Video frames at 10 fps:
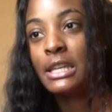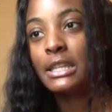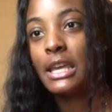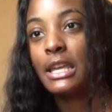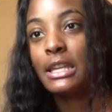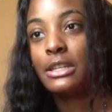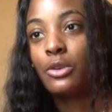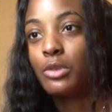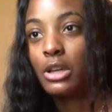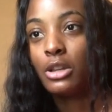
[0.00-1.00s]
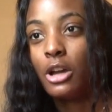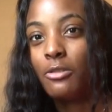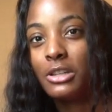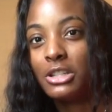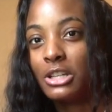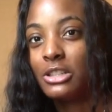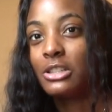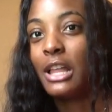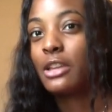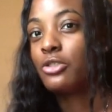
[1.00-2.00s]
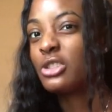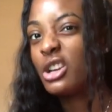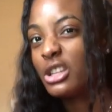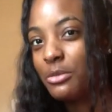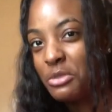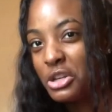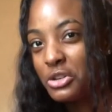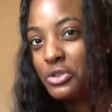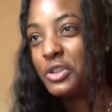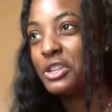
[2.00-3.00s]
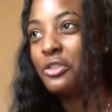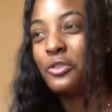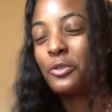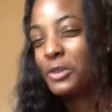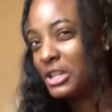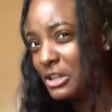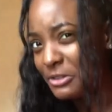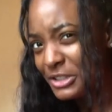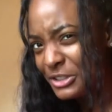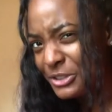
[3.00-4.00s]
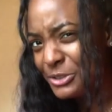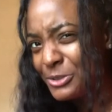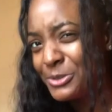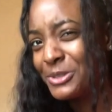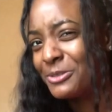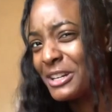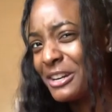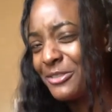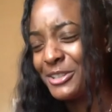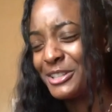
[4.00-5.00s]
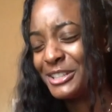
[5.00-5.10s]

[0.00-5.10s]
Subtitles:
that don't get along with each other, like you're stuck in the middle and you don't really know what to do or whatever.